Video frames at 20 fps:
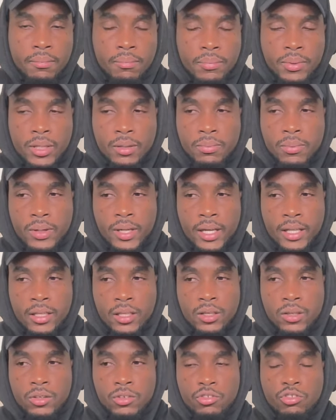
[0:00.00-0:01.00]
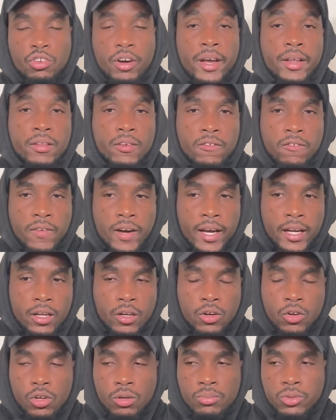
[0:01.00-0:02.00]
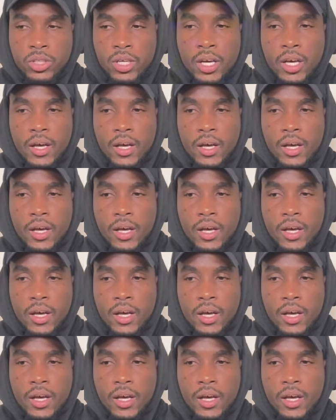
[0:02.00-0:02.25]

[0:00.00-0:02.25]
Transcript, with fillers: People that you know trying to find clubs,